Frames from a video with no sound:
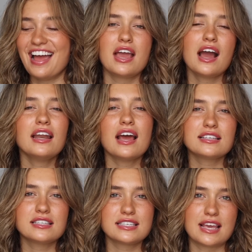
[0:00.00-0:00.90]
It kind of
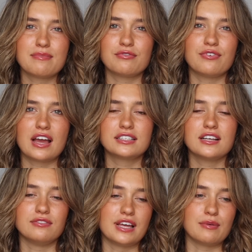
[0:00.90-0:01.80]
has the same effect
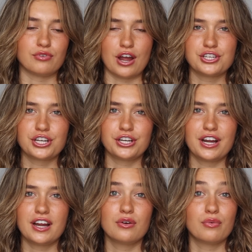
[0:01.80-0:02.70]
of like brushing your
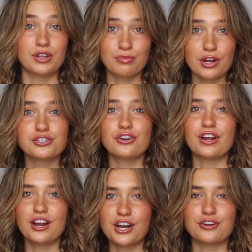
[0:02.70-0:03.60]
hair. When you brush your
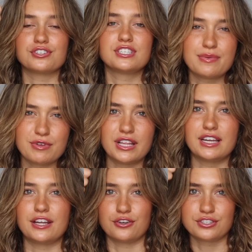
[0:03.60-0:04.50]
hair and you're
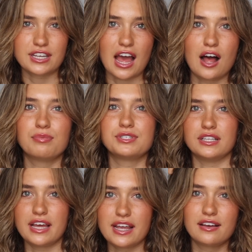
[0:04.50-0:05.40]
stimulating your scalp
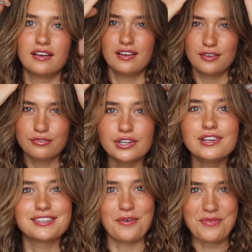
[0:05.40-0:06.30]
to like
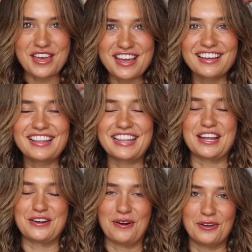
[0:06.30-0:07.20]
feel something,
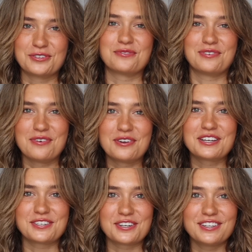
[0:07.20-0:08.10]
then you're also
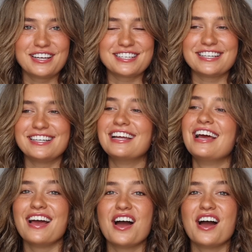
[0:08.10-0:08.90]
promoting circulation.